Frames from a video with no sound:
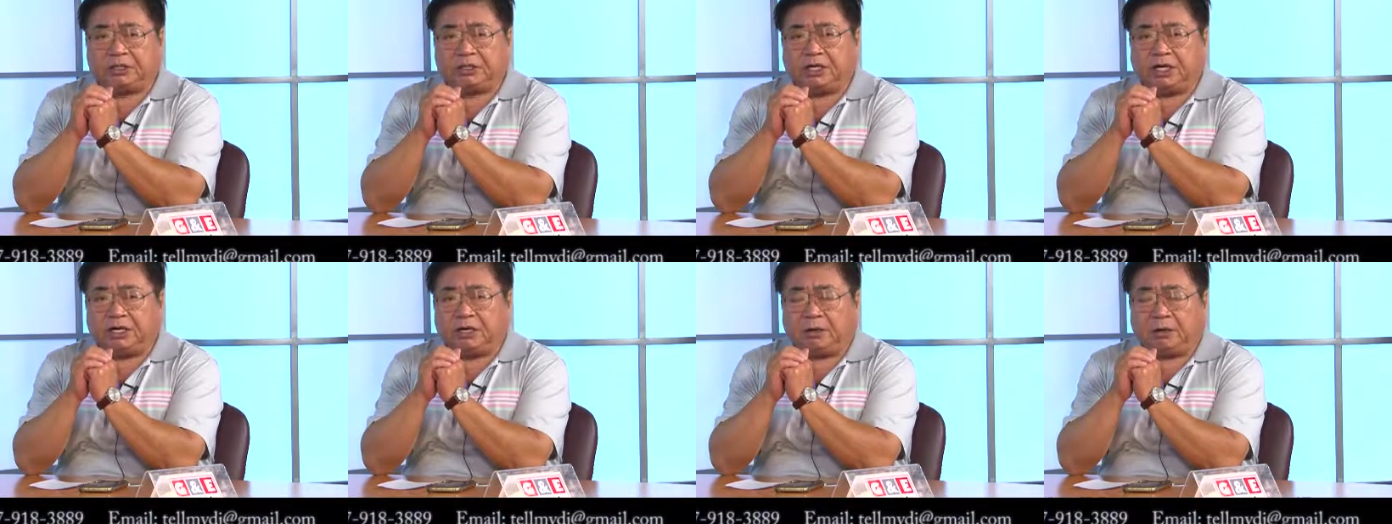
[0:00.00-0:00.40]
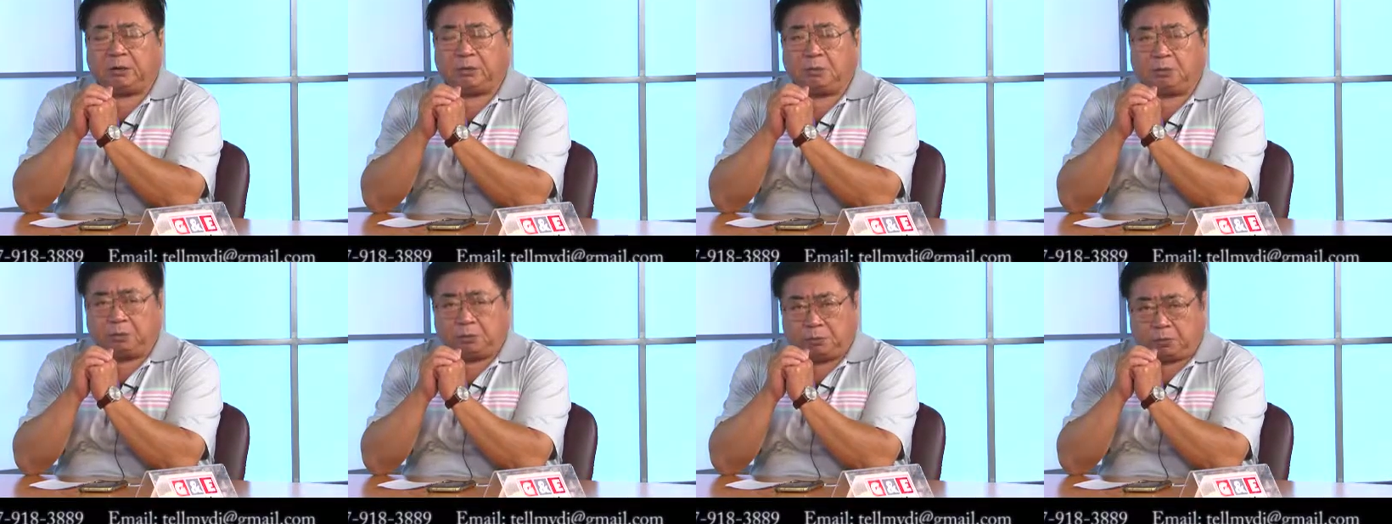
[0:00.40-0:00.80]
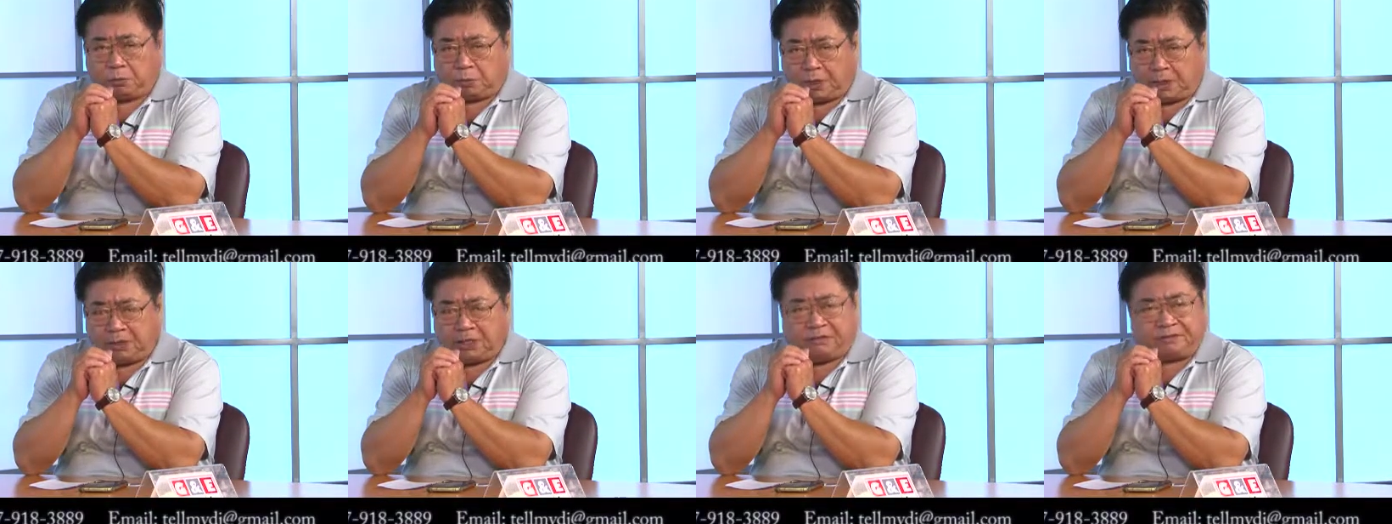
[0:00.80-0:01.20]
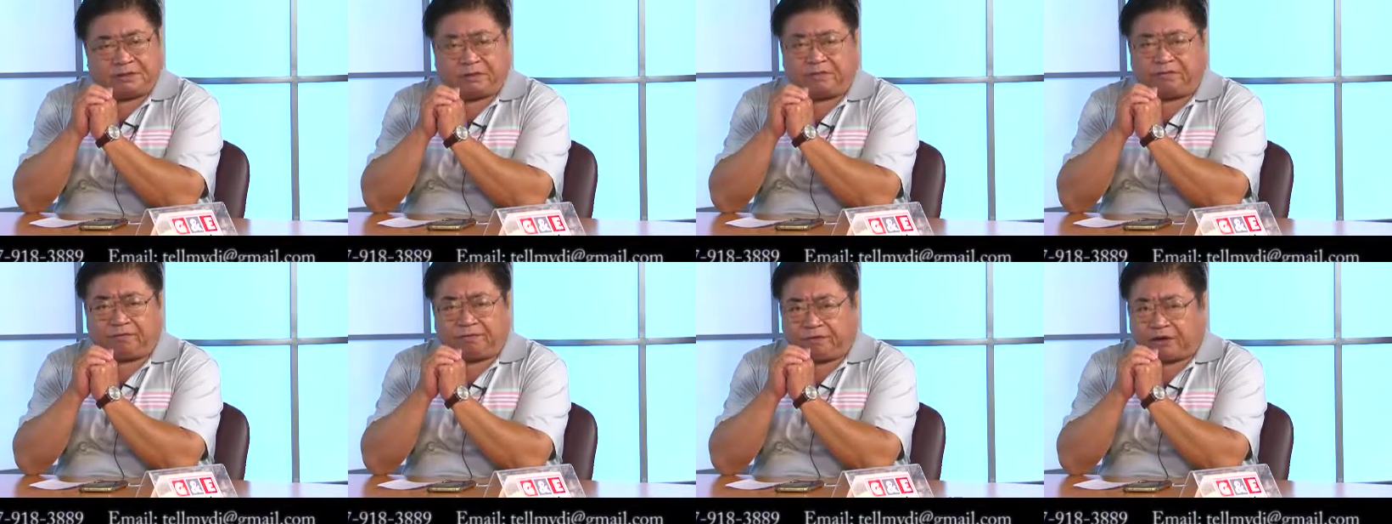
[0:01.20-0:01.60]
one of
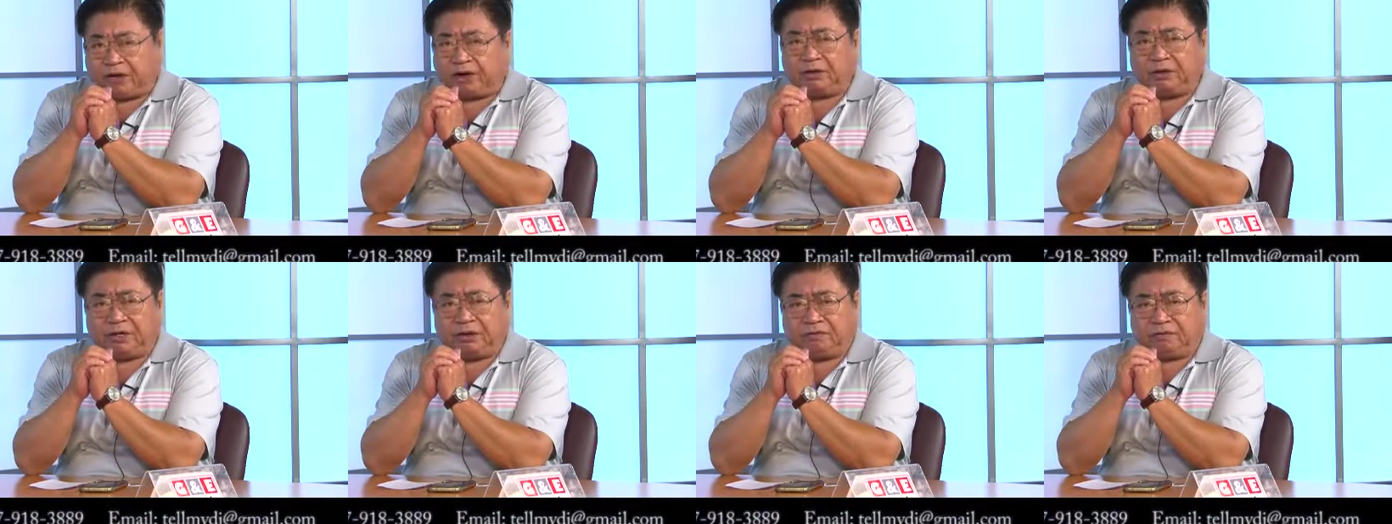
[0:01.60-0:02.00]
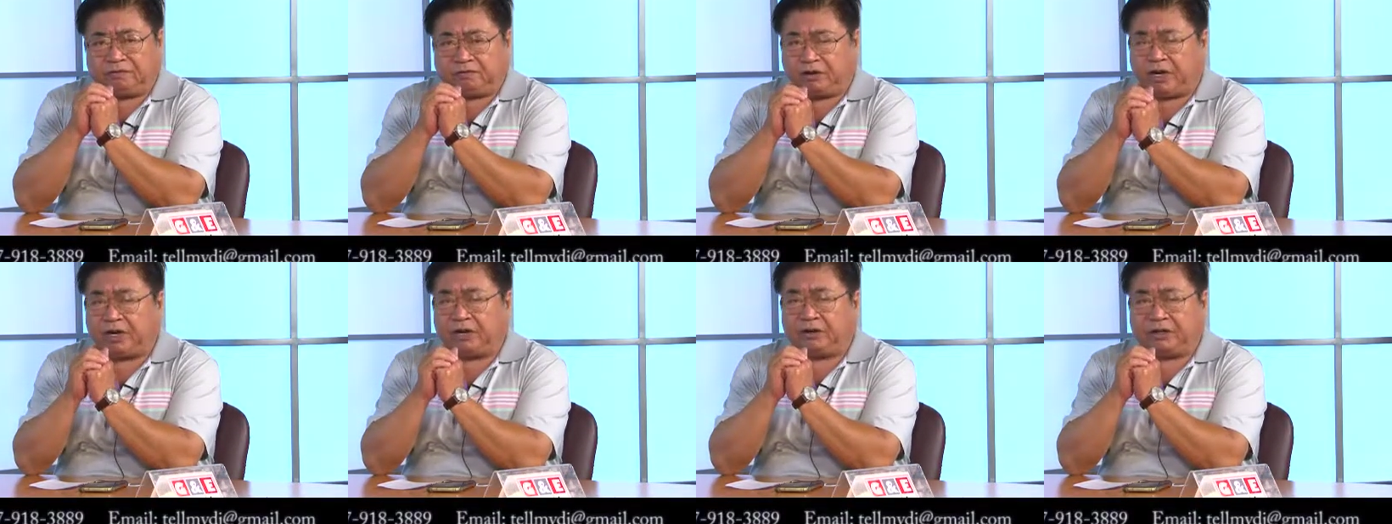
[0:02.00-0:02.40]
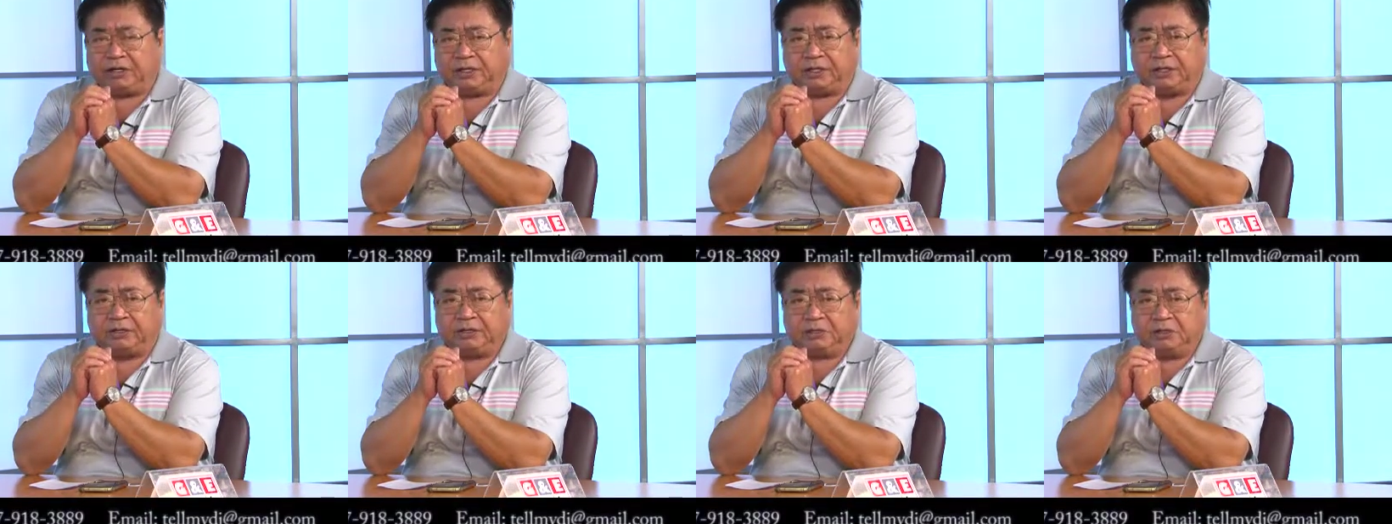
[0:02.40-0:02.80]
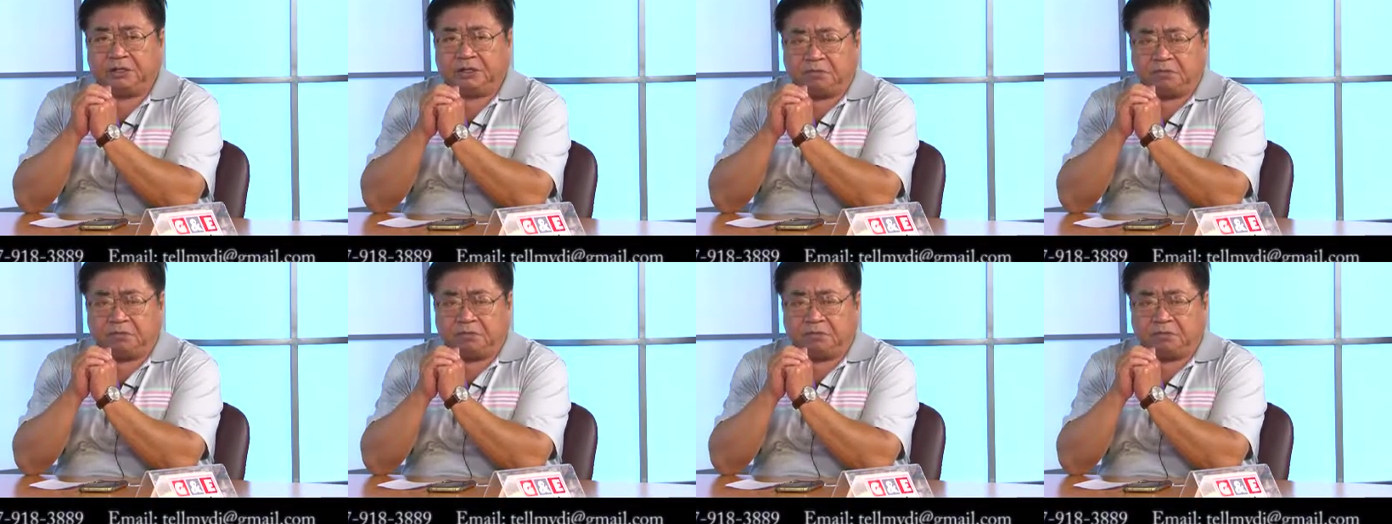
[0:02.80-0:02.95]
the very, very